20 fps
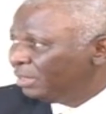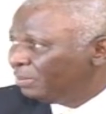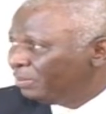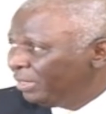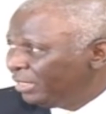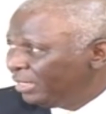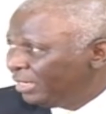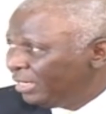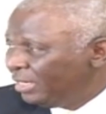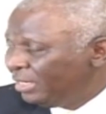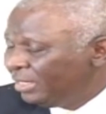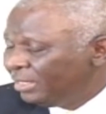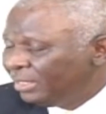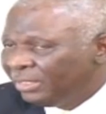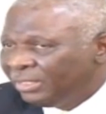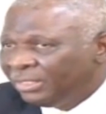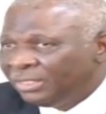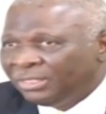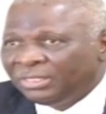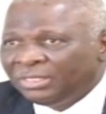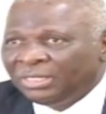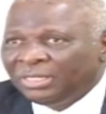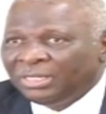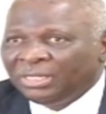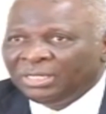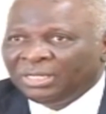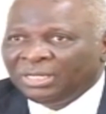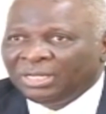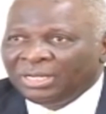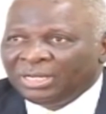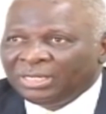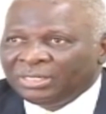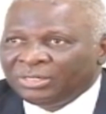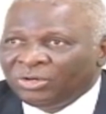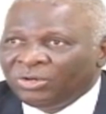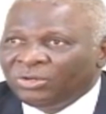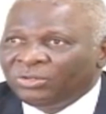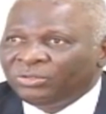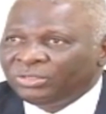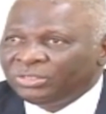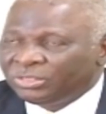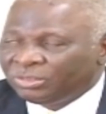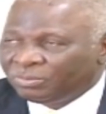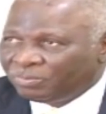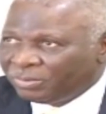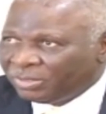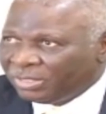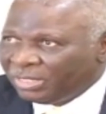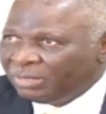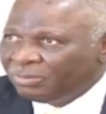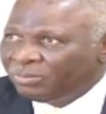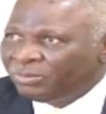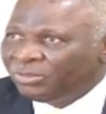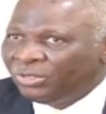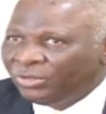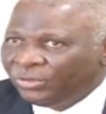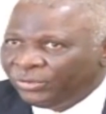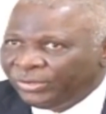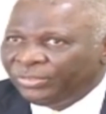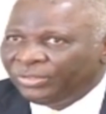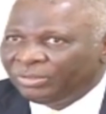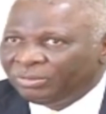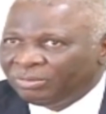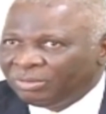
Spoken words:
Jamaica, and all this came during